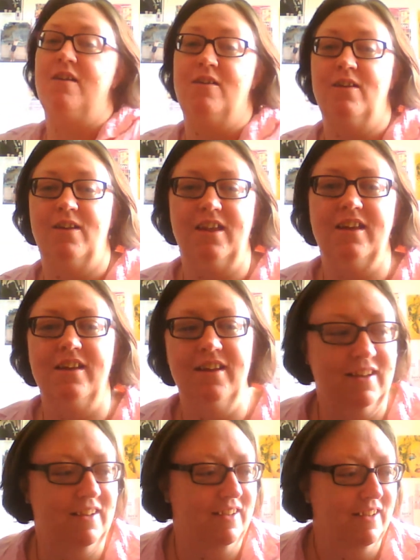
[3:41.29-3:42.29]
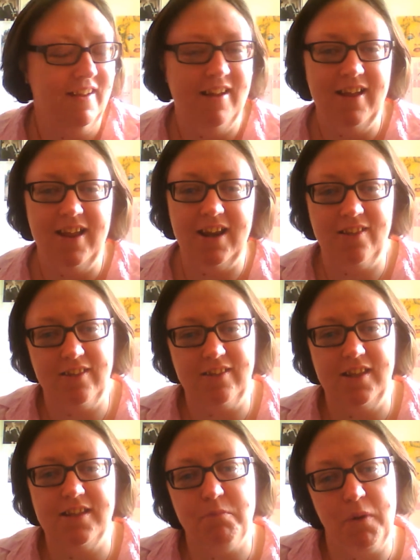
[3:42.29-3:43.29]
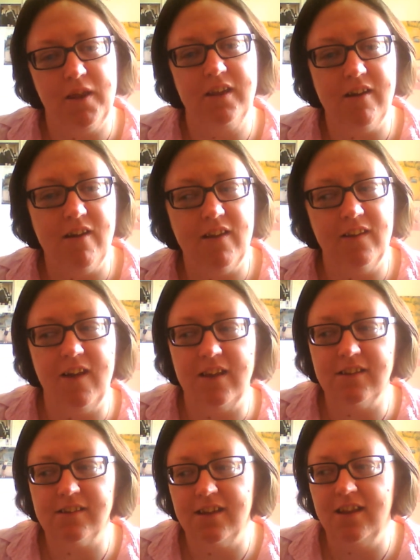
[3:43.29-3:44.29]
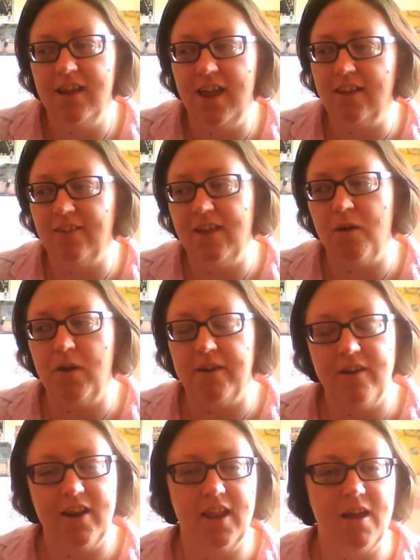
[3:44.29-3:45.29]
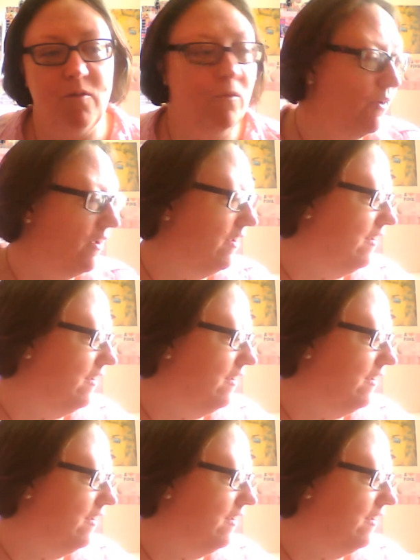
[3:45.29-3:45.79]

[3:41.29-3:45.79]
so yeah, anything that's pink I like. And that one I love.